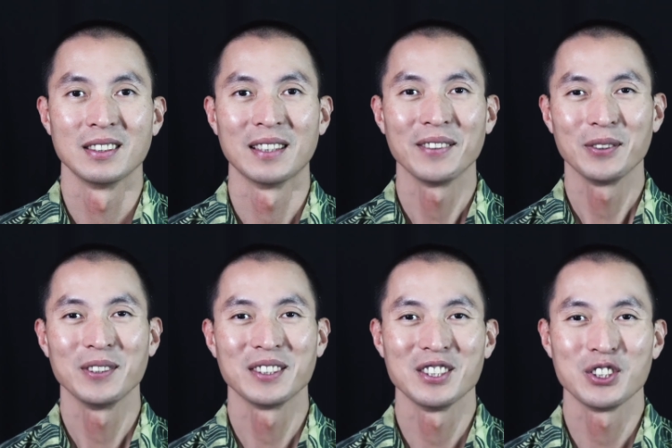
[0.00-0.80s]
7
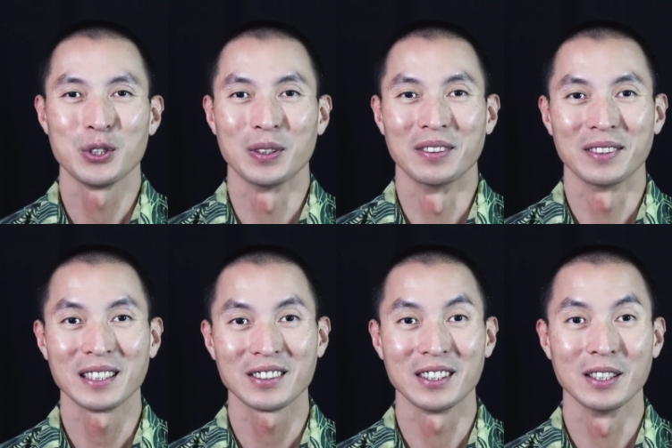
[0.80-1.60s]
Reasons to
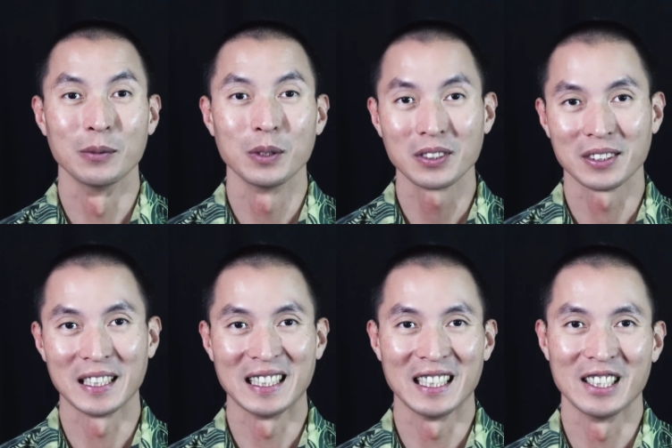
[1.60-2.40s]
Invest in Real
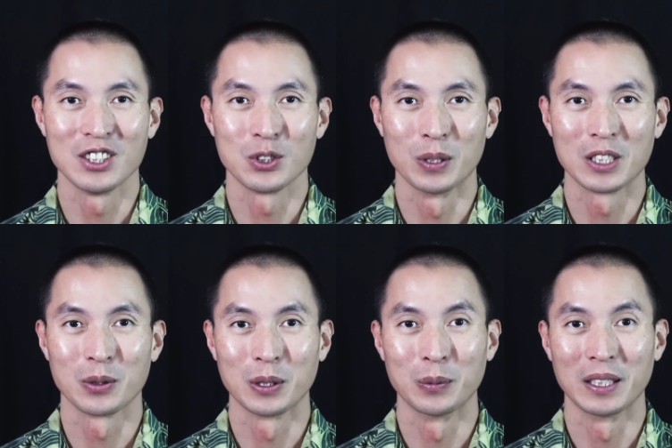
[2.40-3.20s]
Estate in
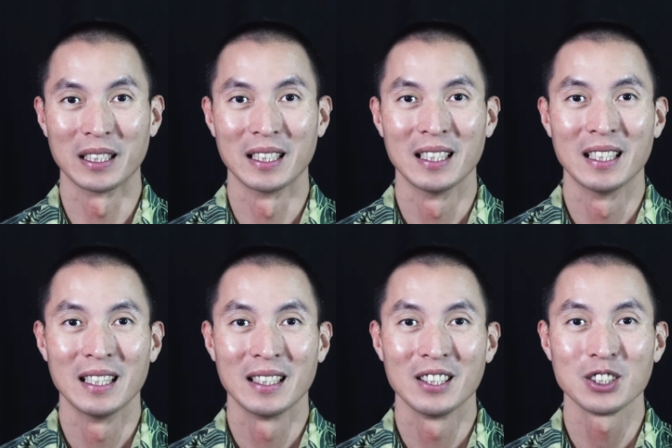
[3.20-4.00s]

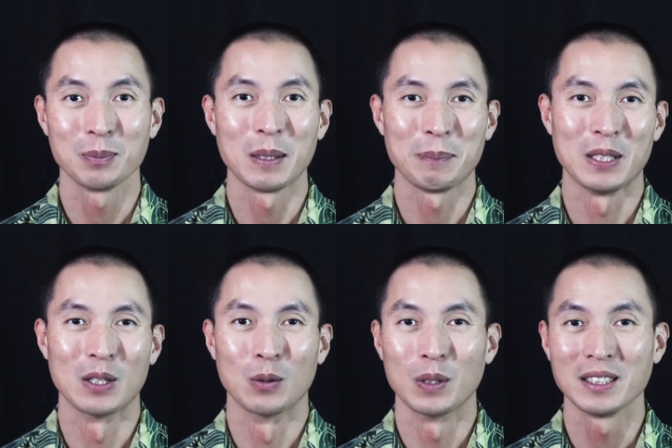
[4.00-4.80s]
2021. This might
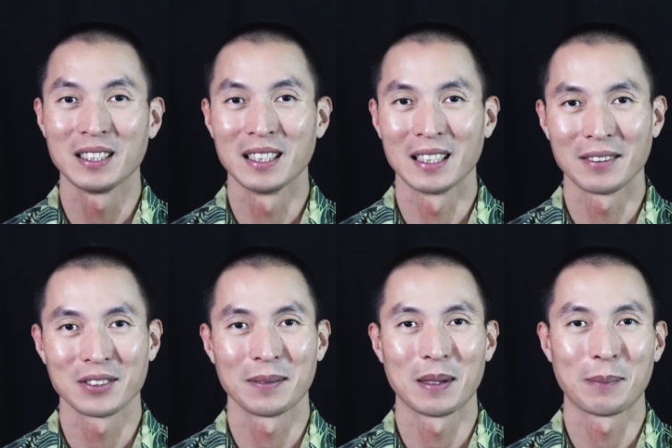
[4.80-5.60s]
be a once in a
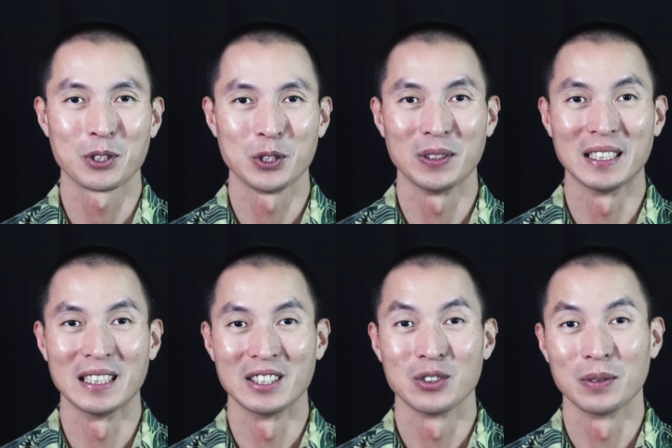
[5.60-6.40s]
lifetime
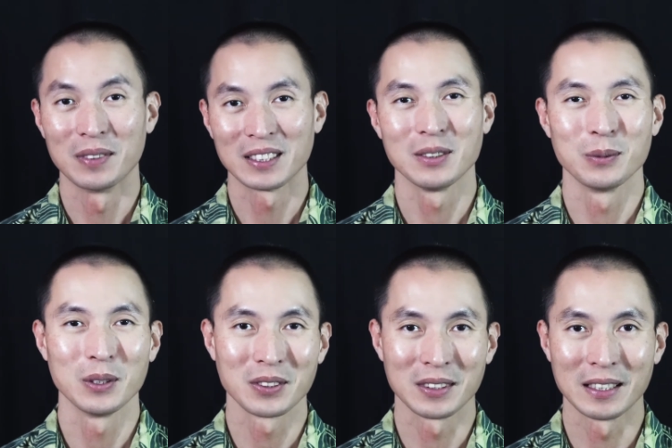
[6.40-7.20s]
opportunity to invest in
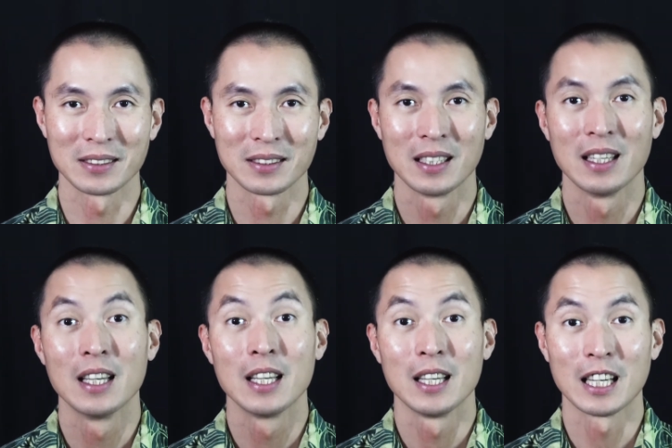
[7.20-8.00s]
real estate.
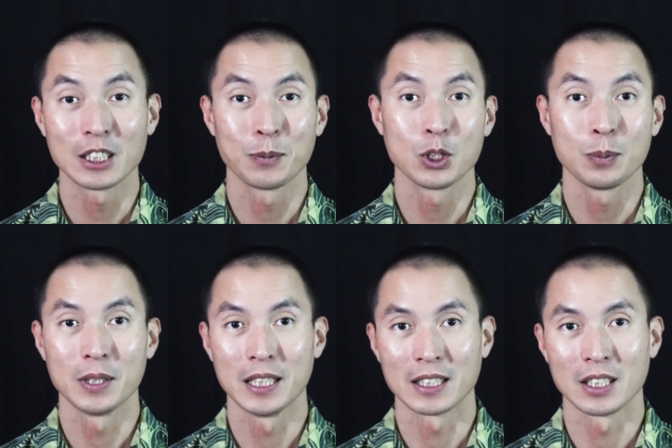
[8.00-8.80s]
Experts
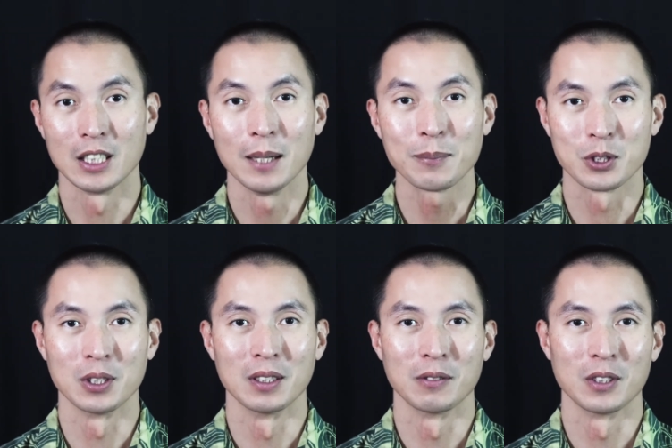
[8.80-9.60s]
predict an
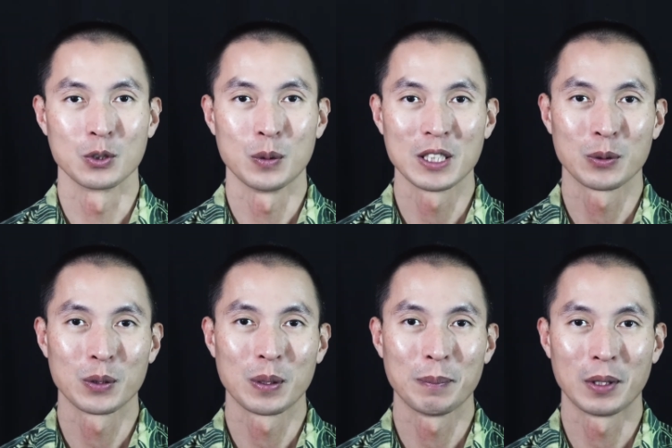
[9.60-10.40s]
upturn for the
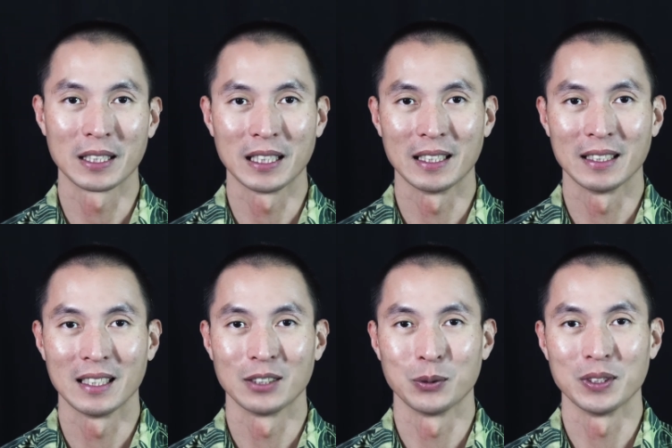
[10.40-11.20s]
2021 market
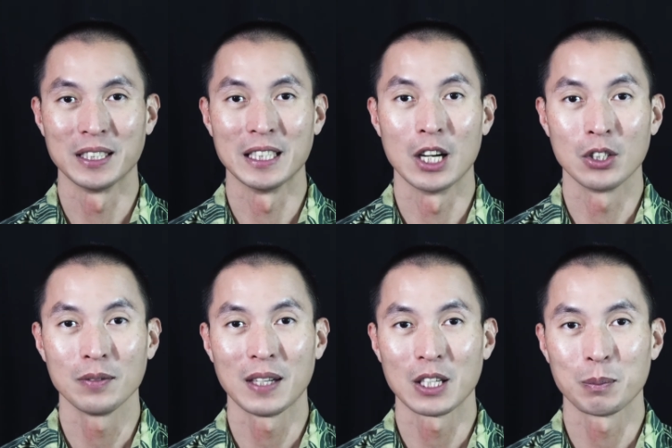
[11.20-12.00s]
as we see
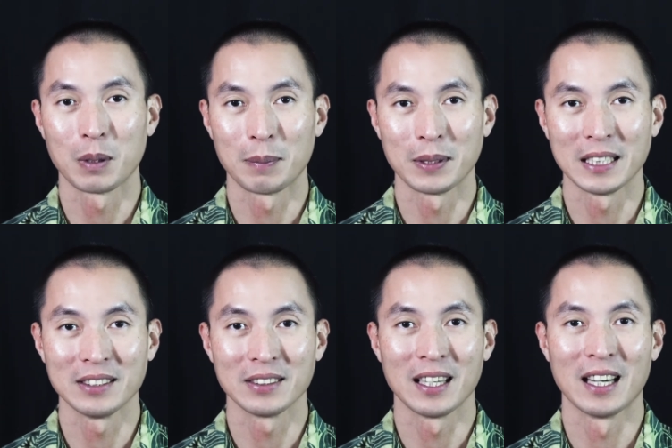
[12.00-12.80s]
undervalued
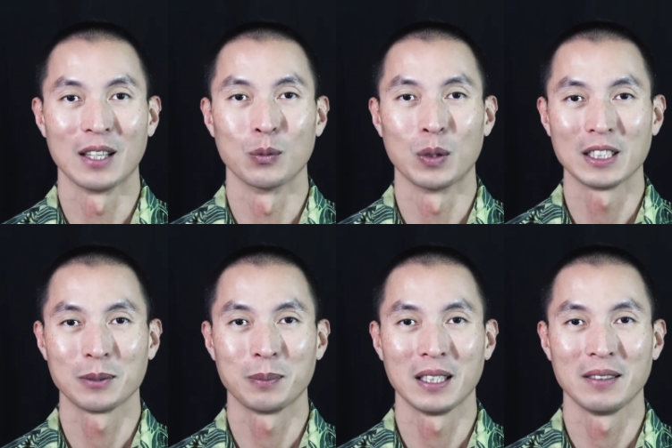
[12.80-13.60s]
properties and
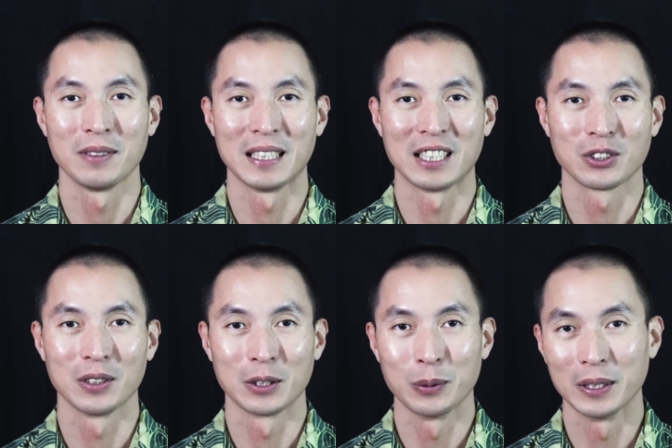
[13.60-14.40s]
widespread financial
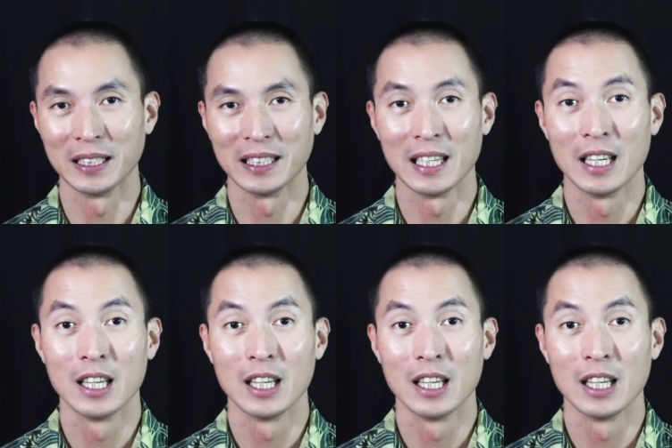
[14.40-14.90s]
liquidity,